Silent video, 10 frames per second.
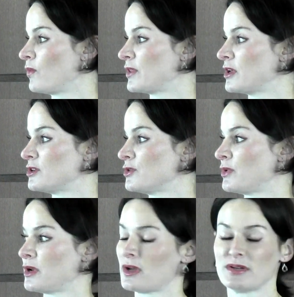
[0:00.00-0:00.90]
what they
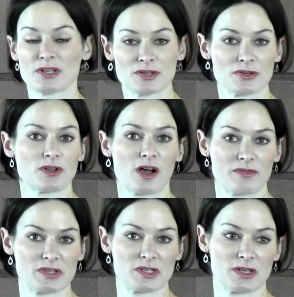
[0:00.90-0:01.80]
do in dental
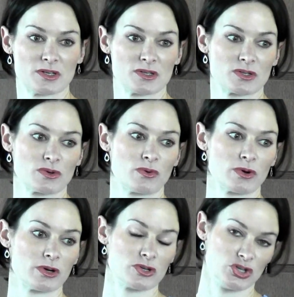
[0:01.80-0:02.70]
offices
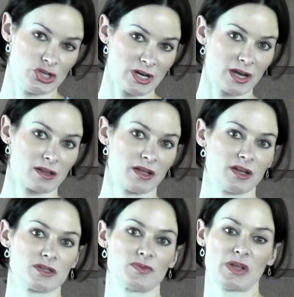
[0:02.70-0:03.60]
or GI
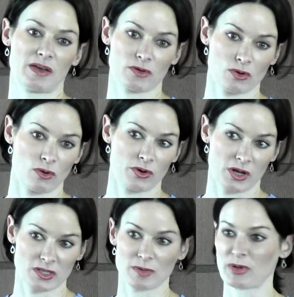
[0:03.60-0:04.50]
clinics. When they have their
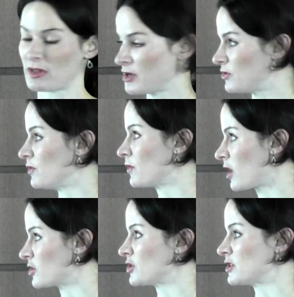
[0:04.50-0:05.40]
colonoscopy, they do
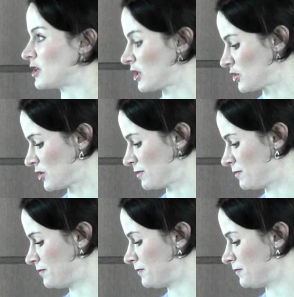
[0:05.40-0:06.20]
conscious sedation.